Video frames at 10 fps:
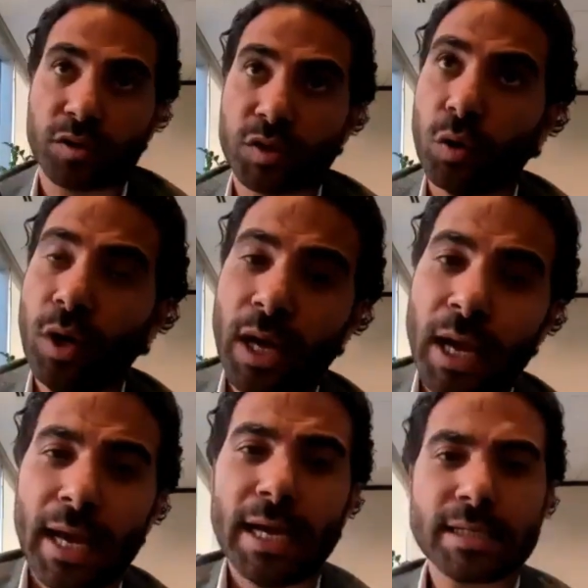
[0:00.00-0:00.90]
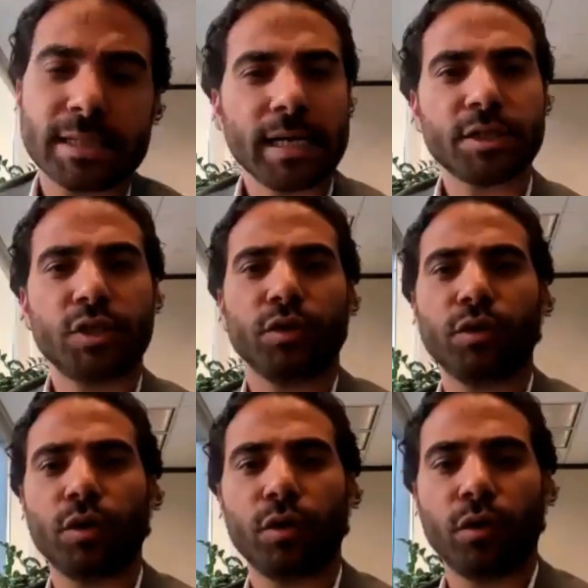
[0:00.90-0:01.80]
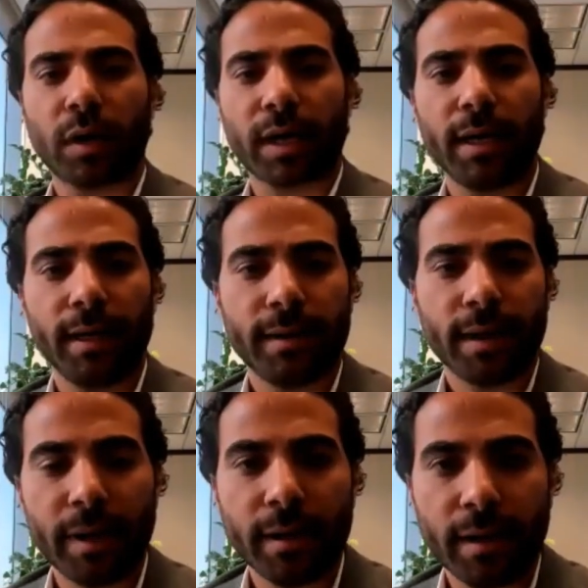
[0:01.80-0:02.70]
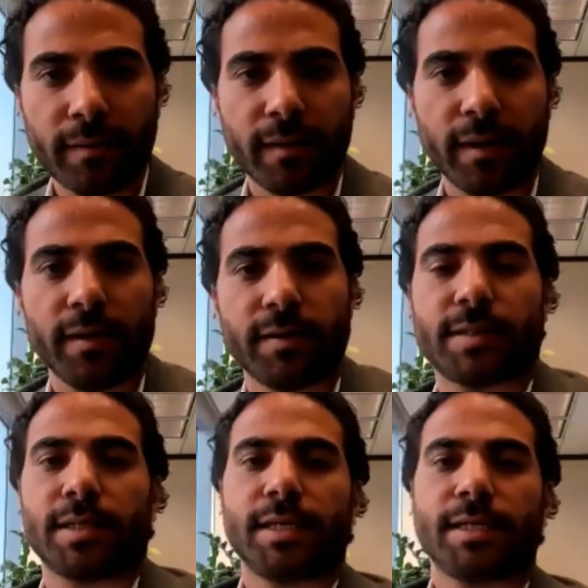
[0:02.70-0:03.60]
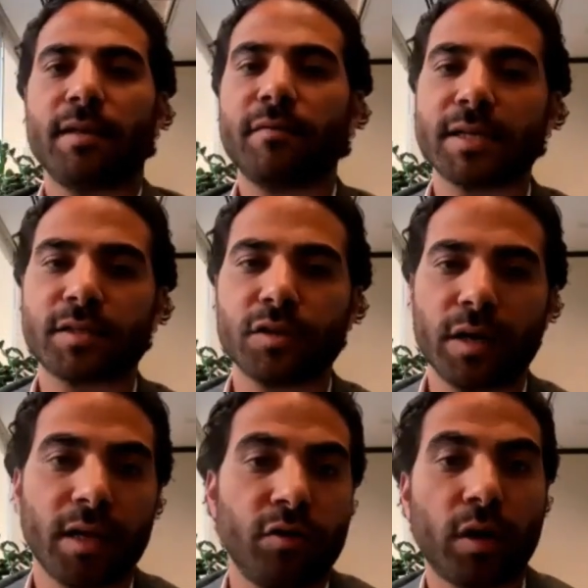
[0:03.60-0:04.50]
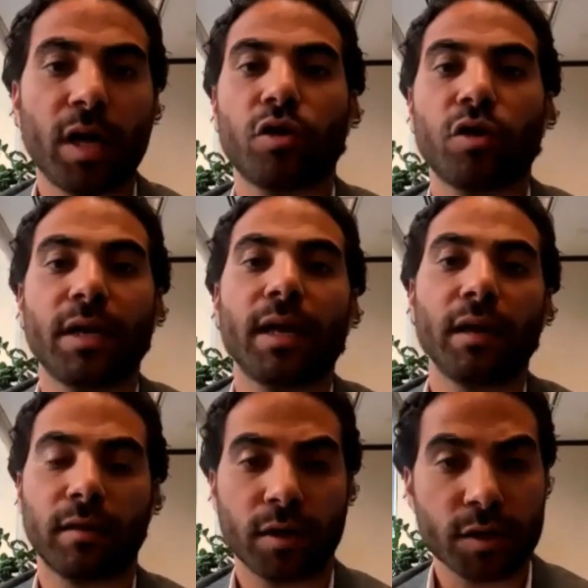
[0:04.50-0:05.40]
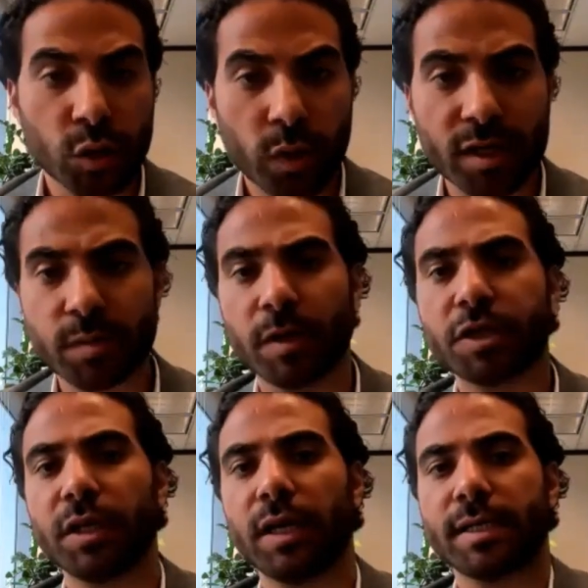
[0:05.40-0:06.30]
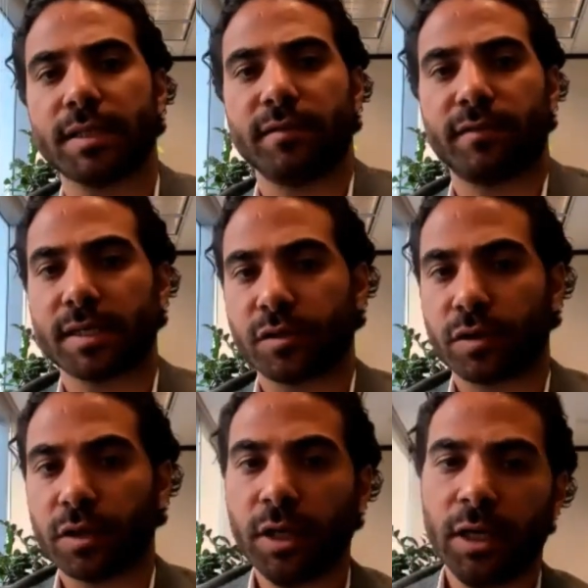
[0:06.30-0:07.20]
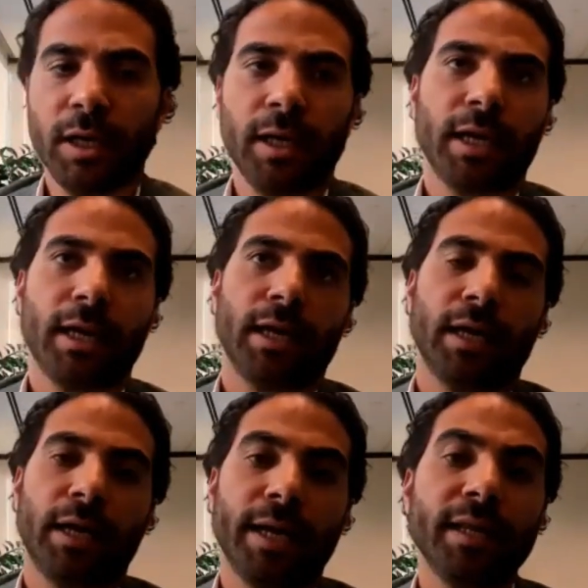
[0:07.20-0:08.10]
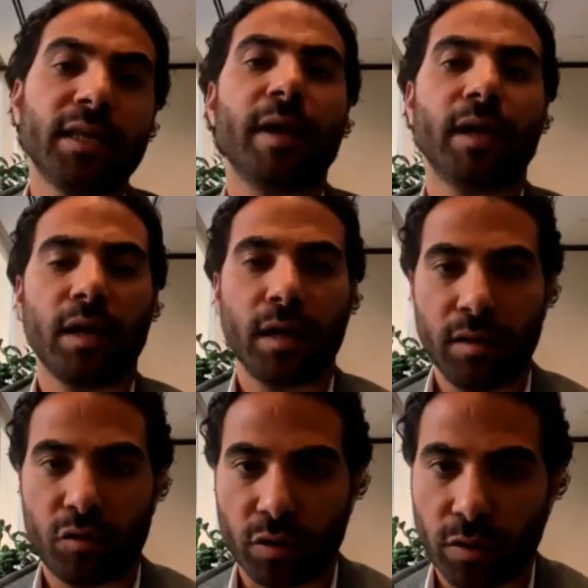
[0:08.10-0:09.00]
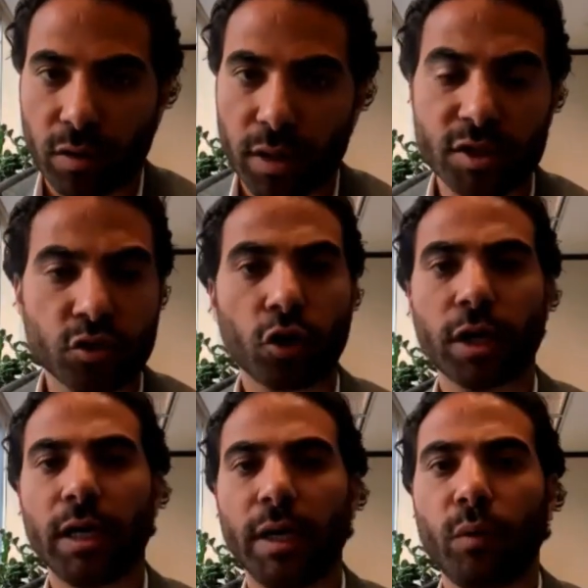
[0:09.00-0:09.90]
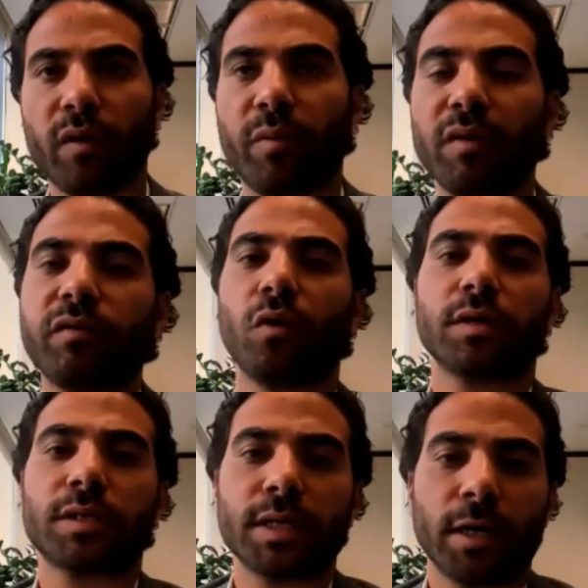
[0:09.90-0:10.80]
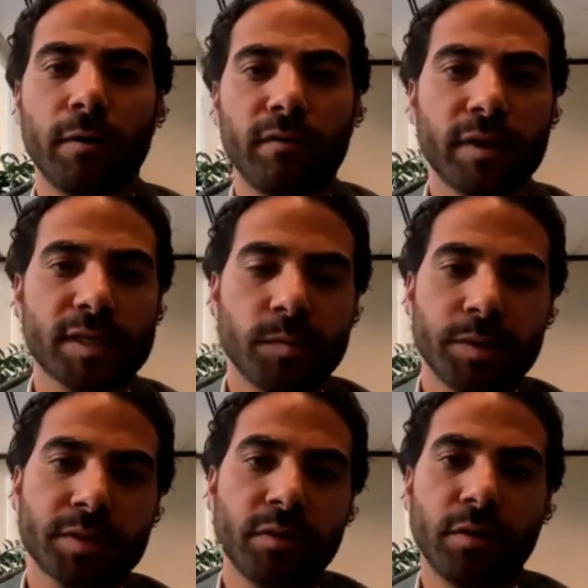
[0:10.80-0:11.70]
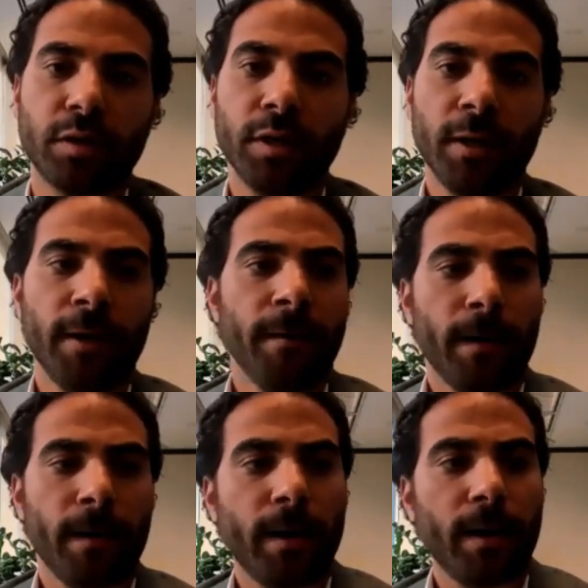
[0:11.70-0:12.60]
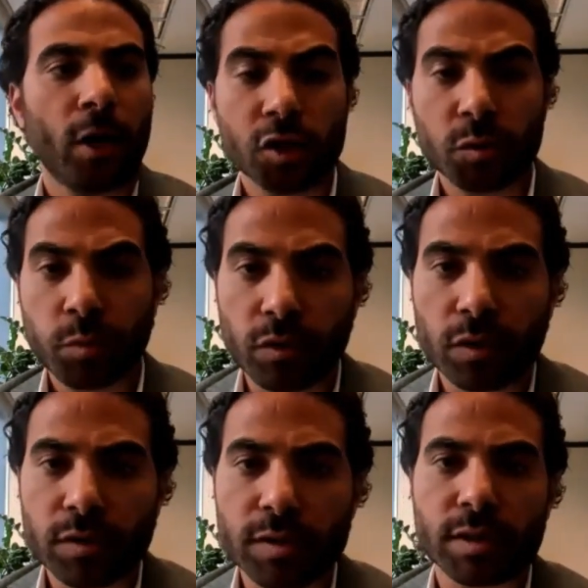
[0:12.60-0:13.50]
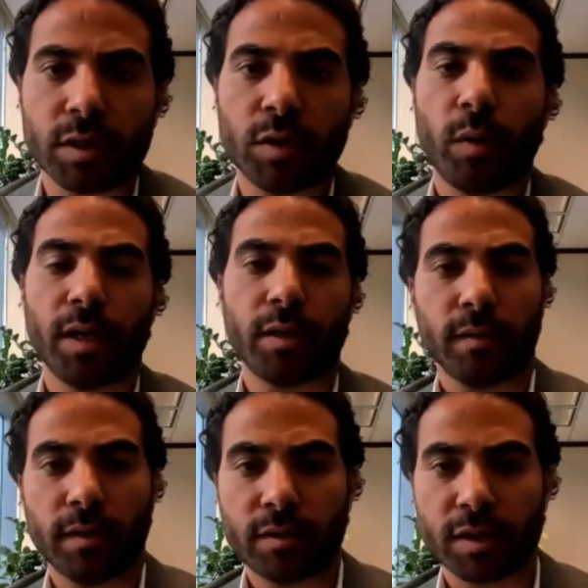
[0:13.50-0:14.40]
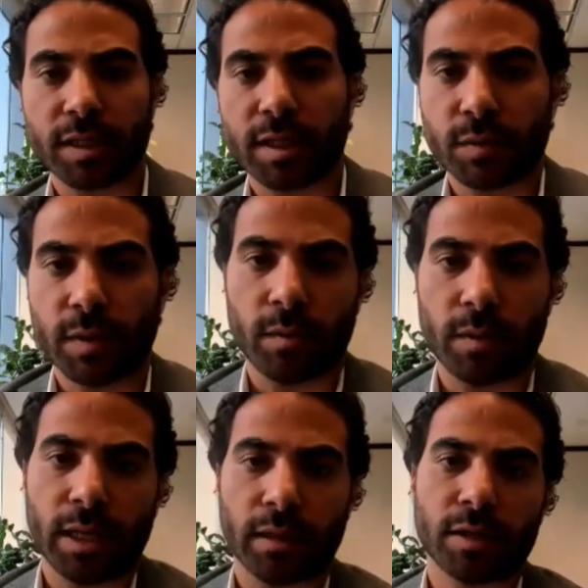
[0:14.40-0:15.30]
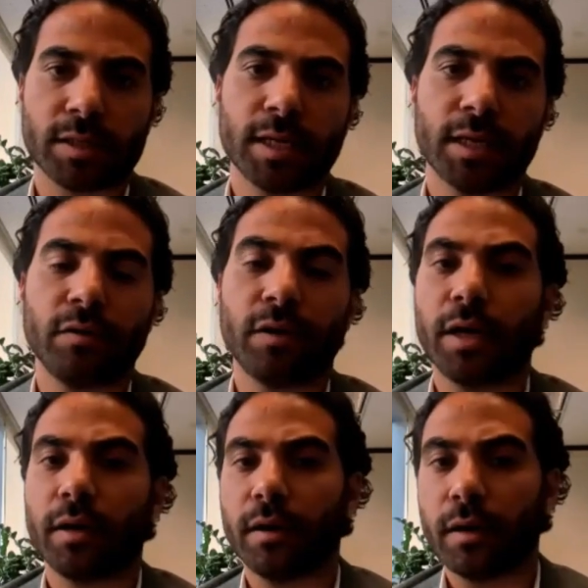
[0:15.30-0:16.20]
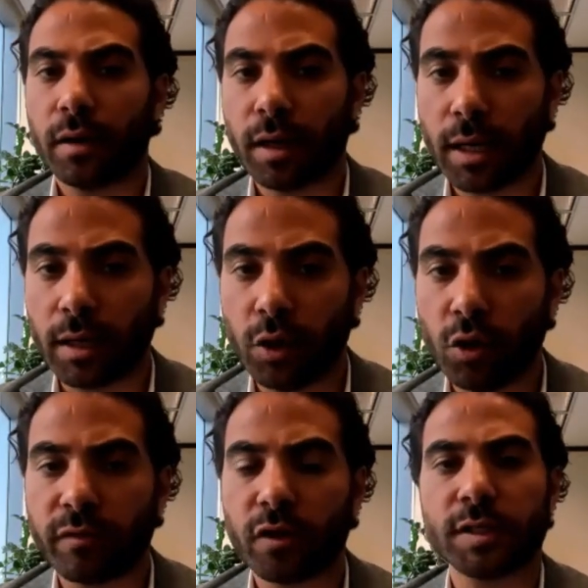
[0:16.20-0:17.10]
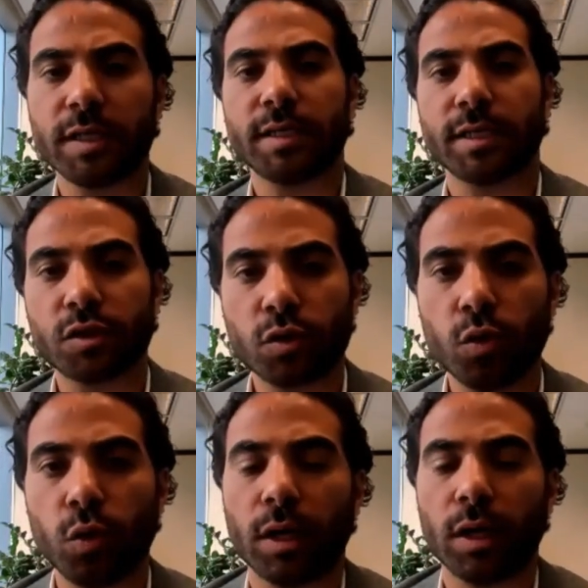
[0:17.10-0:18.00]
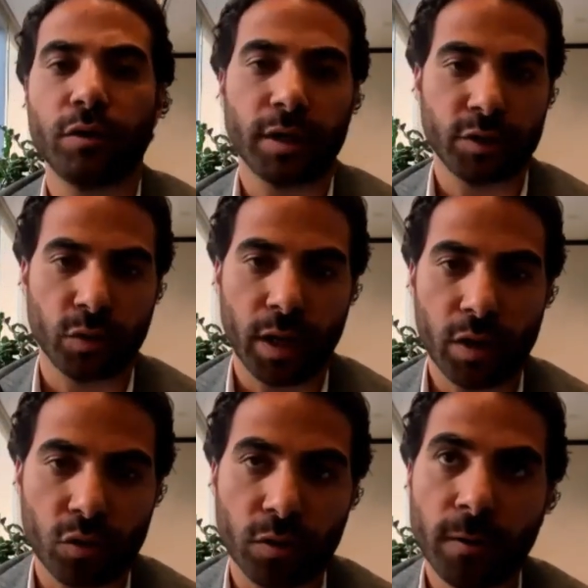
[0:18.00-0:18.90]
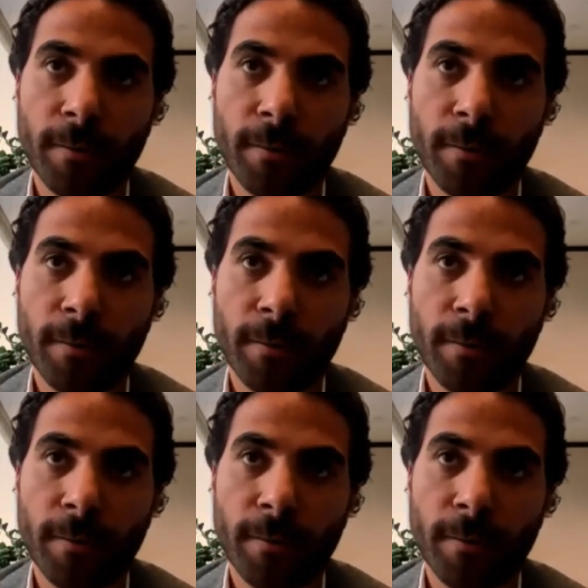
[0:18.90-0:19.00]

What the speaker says: So as you know, Khaled, Amanat is an investor in education and healthcare. So we're a specialized investor in the MENA region. Historically, we've been focusing our investments on hospitals when it intersects with the healthcare sector and universities and school under education.